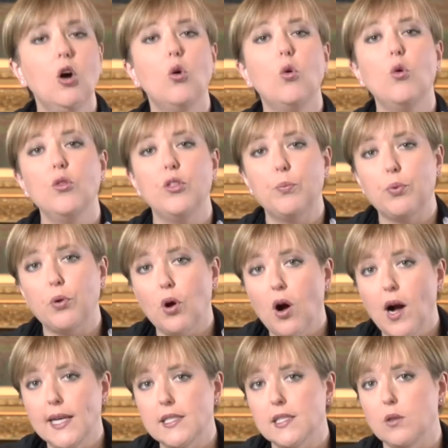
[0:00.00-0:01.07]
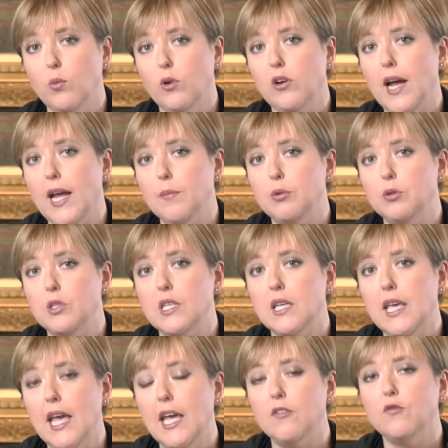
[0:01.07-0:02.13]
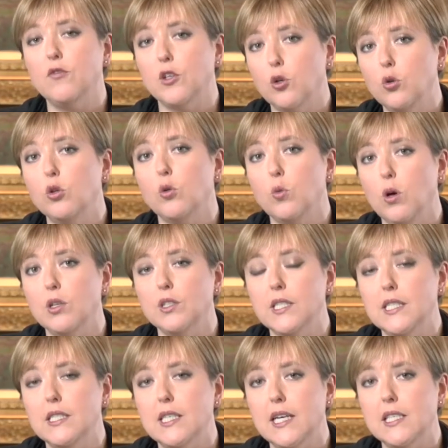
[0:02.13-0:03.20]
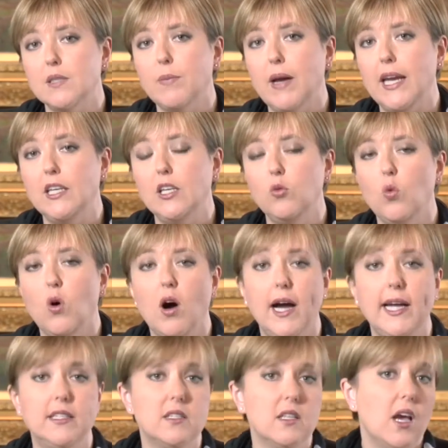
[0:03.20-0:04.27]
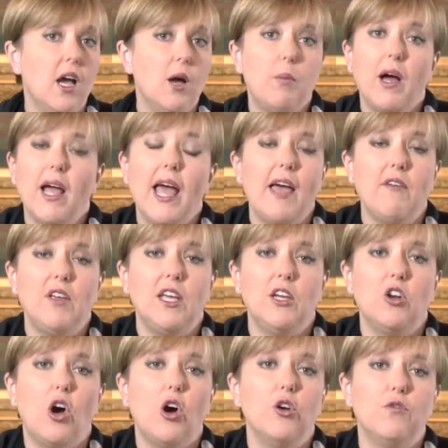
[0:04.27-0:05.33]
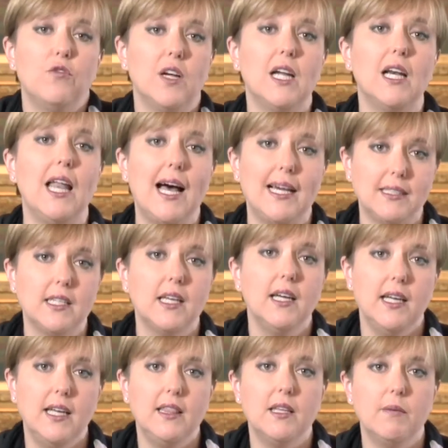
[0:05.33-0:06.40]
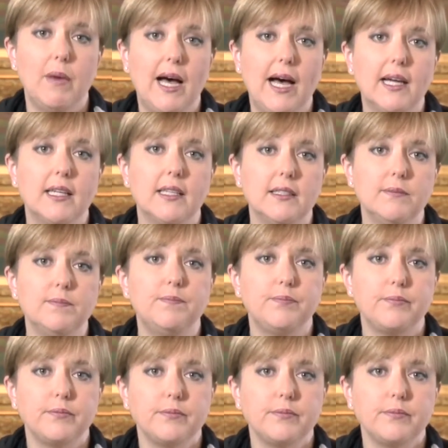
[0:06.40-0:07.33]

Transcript: or the price that we're able to get for good quality Tasmanian wines by having an overglut in the market.